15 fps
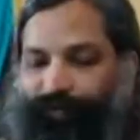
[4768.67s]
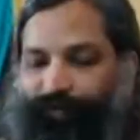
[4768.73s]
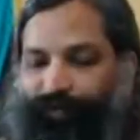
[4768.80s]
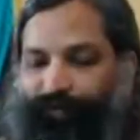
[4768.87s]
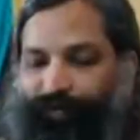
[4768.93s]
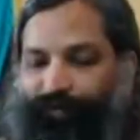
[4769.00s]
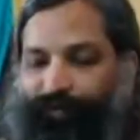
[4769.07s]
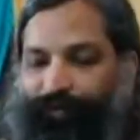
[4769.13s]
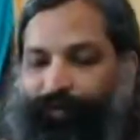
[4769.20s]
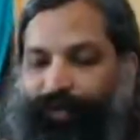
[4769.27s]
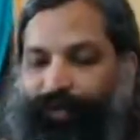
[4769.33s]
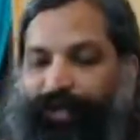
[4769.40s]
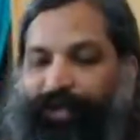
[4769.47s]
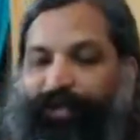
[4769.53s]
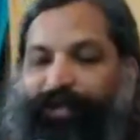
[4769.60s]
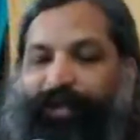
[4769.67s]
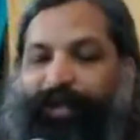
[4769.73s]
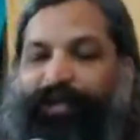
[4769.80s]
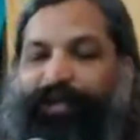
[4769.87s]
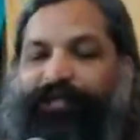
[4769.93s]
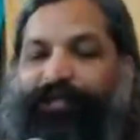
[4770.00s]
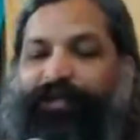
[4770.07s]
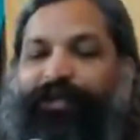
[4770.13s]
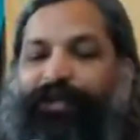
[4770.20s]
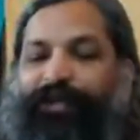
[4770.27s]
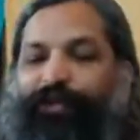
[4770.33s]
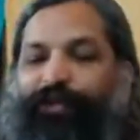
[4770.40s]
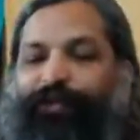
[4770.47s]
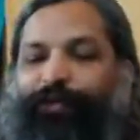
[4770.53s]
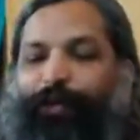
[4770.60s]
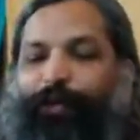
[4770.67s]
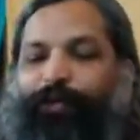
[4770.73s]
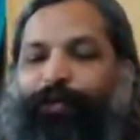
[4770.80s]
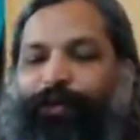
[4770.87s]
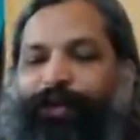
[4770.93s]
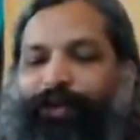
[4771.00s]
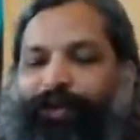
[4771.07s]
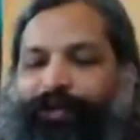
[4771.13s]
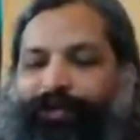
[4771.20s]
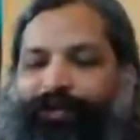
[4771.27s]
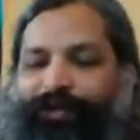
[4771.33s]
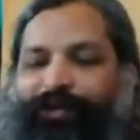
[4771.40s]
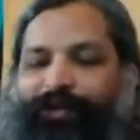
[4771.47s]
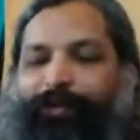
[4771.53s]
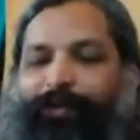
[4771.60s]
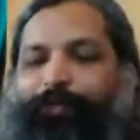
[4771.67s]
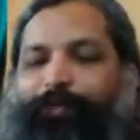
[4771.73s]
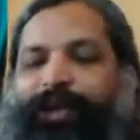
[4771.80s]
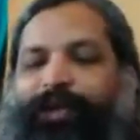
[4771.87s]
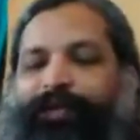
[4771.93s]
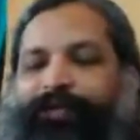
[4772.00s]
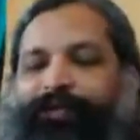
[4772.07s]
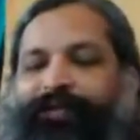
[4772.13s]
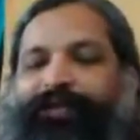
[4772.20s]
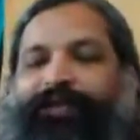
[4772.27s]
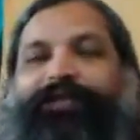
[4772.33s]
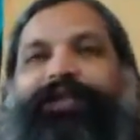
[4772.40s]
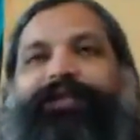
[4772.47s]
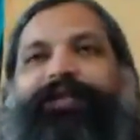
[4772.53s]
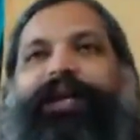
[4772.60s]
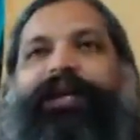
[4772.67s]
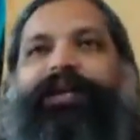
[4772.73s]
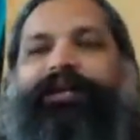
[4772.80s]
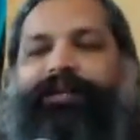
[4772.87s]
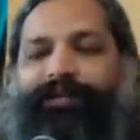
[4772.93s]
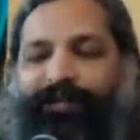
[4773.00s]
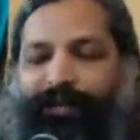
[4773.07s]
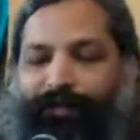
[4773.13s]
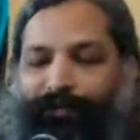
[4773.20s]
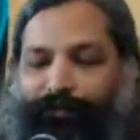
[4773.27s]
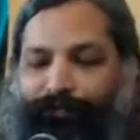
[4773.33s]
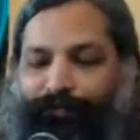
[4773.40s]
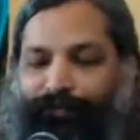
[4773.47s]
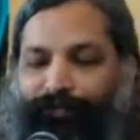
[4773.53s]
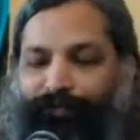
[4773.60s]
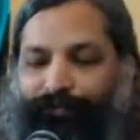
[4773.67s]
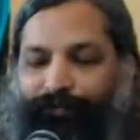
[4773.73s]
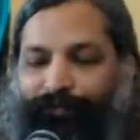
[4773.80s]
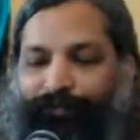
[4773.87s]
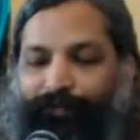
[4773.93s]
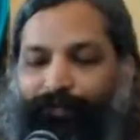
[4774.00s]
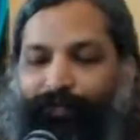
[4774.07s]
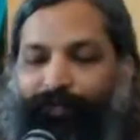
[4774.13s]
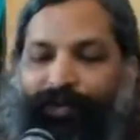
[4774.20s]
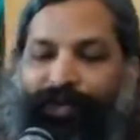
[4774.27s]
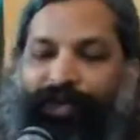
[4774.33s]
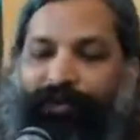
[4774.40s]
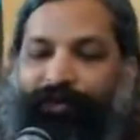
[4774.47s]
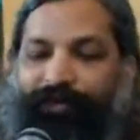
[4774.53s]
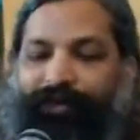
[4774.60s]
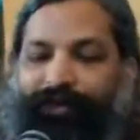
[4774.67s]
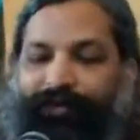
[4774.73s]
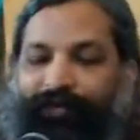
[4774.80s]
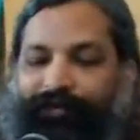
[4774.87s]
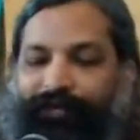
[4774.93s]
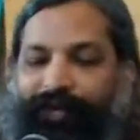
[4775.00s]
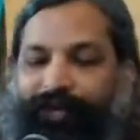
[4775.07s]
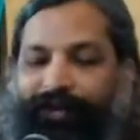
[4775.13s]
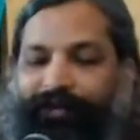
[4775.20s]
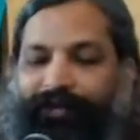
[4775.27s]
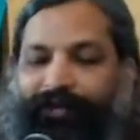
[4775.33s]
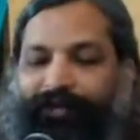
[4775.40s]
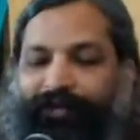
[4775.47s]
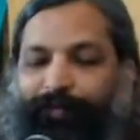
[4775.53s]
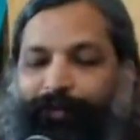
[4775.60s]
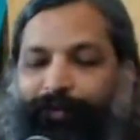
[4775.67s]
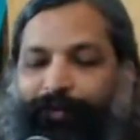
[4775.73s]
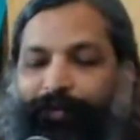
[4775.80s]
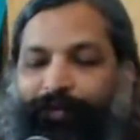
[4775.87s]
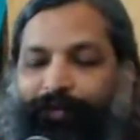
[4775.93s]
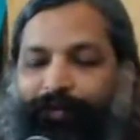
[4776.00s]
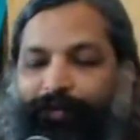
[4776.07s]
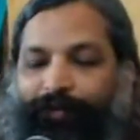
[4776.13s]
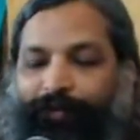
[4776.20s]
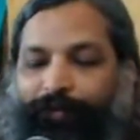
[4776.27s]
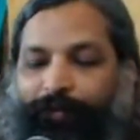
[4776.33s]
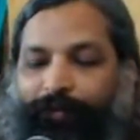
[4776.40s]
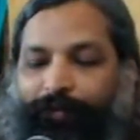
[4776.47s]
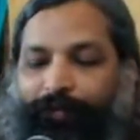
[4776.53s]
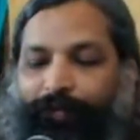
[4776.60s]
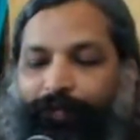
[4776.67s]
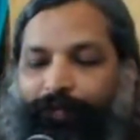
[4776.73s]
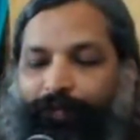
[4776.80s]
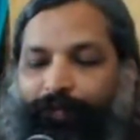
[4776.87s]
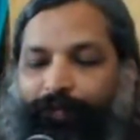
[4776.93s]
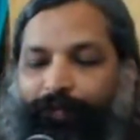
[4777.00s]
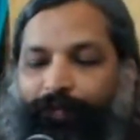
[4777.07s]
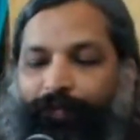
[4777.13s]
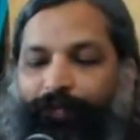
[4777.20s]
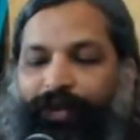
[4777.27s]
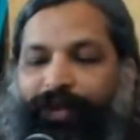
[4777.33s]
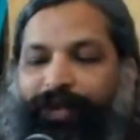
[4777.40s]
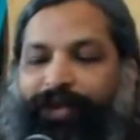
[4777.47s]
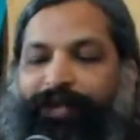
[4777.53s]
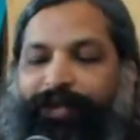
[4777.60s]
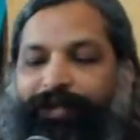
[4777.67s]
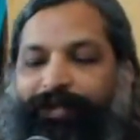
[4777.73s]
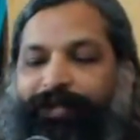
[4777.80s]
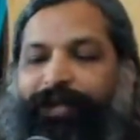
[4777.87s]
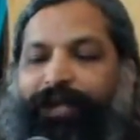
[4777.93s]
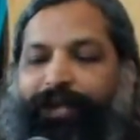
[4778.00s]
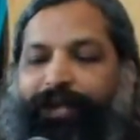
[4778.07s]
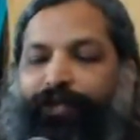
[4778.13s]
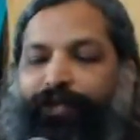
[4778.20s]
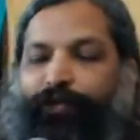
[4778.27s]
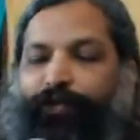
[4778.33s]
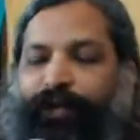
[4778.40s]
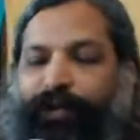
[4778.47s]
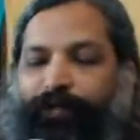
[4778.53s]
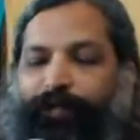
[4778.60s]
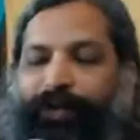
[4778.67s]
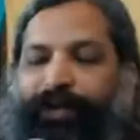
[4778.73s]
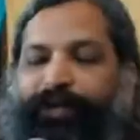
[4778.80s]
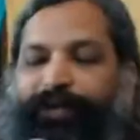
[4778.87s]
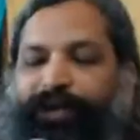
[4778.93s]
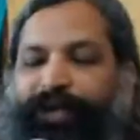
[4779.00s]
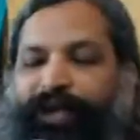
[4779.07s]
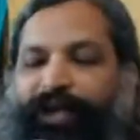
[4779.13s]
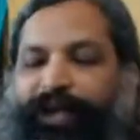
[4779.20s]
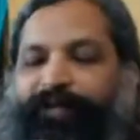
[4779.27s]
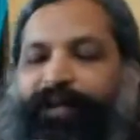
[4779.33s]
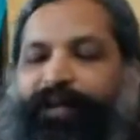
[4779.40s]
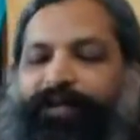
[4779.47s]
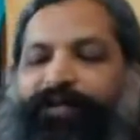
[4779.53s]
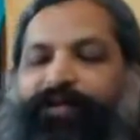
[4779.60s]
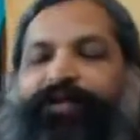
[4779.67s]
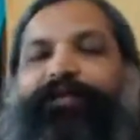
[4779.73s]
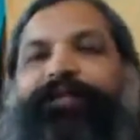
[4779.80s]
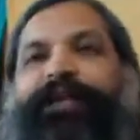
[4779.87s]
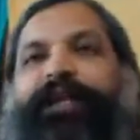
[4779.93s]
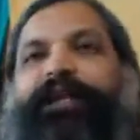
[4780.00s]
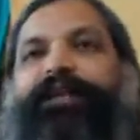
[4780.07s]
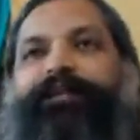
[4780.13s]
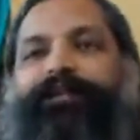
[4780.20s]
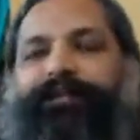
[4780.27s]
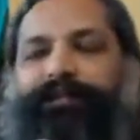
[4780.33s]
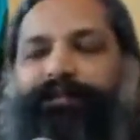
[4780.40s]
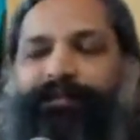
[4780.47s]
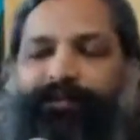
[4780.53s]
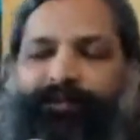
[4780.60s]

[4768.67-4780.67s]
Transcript: So, tasted thoroughly the peace of the silent self. And on the other side, he has put also, seen firmly the essence of things.